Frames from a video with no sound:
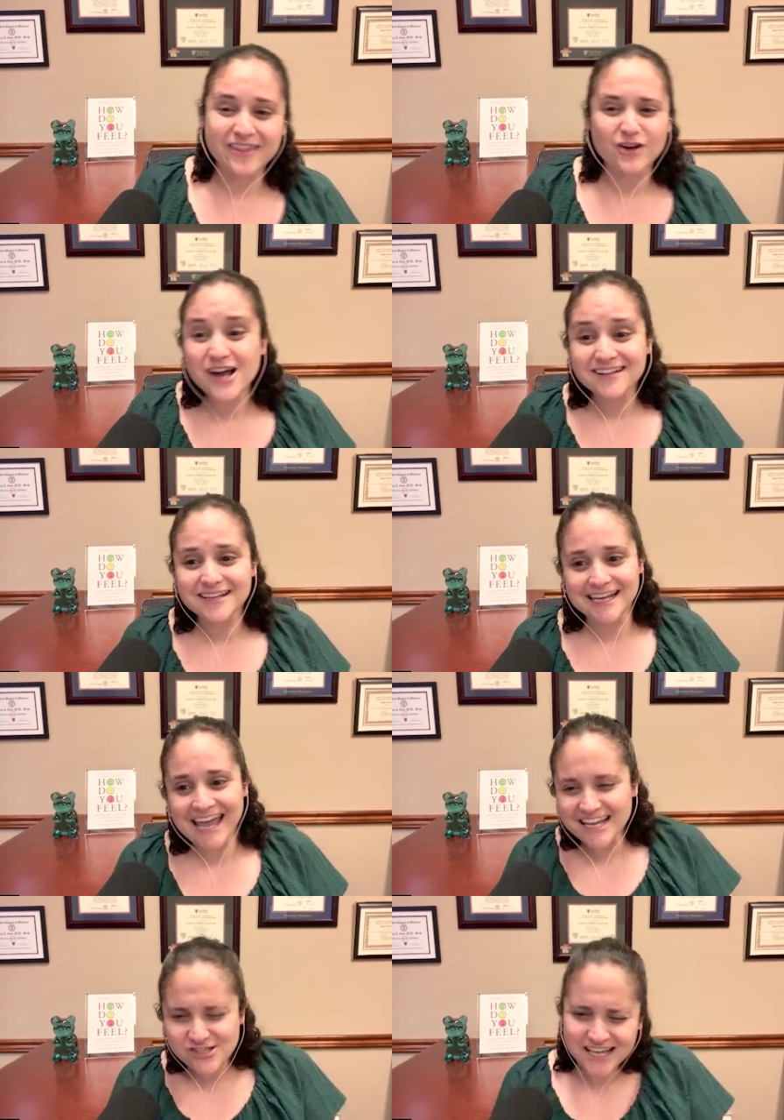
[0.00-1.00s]
They're not like,
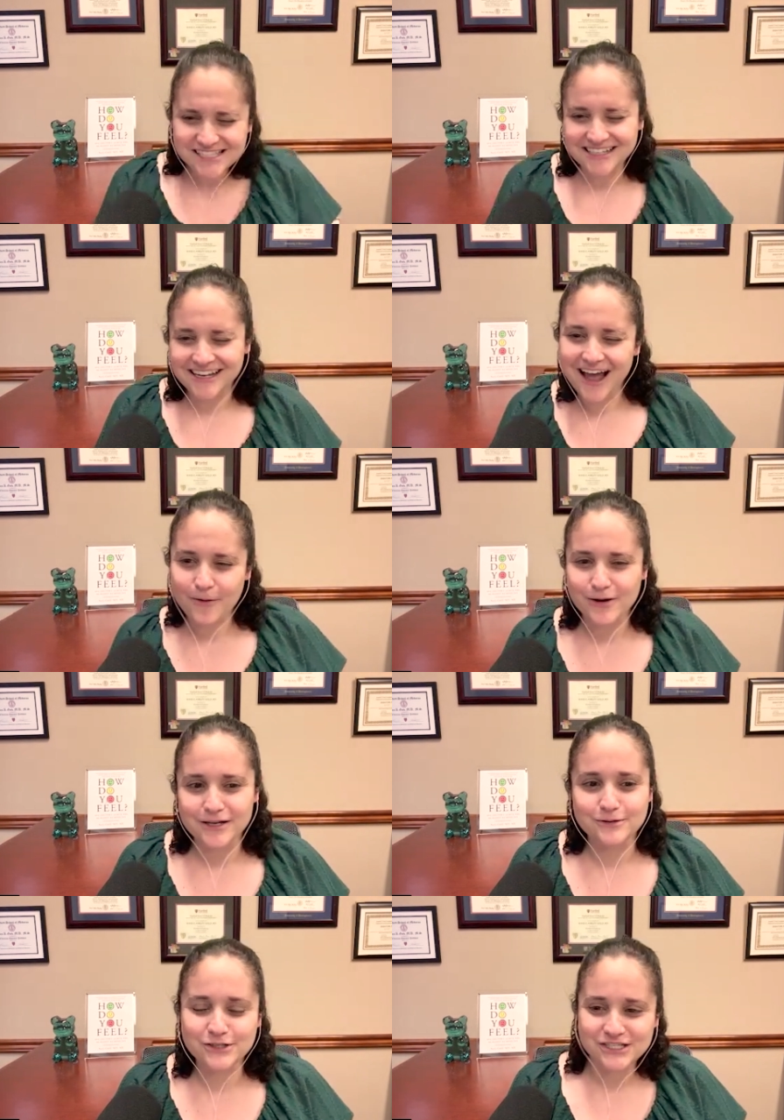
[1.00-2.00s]
hey, Jessi, how are
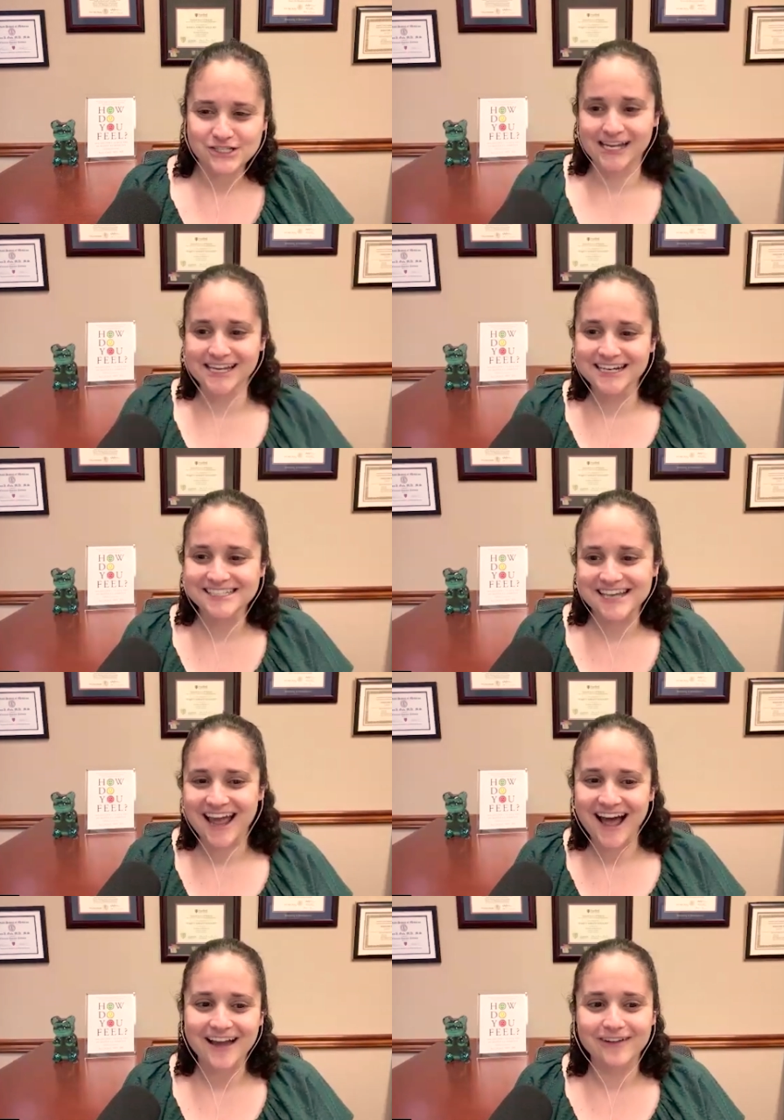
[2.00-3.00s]
you? Just checking to say
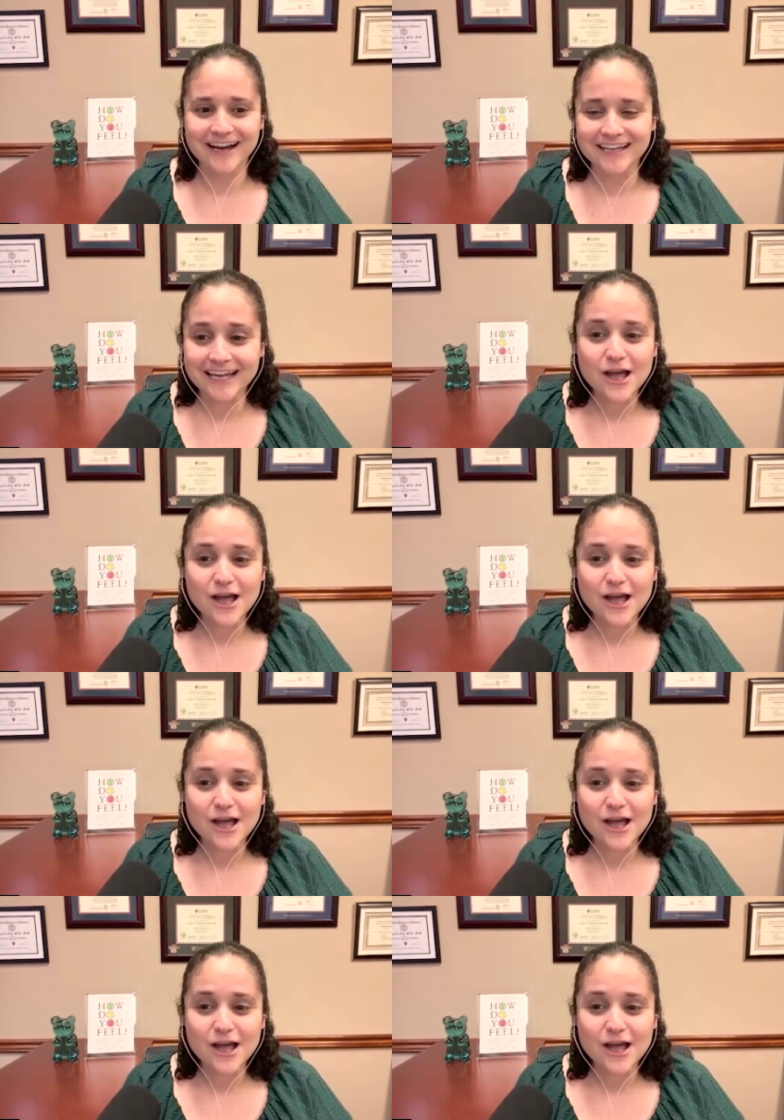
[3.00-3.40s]
hi, right? Like